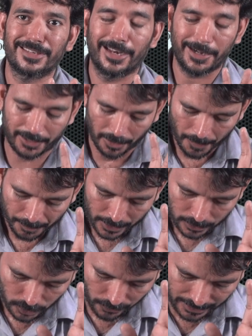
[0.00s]
silent.
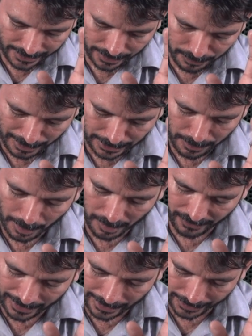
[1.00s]
So we'll take multiplied by
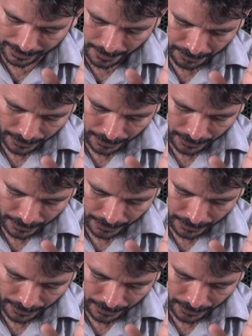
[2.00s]
1 lakh.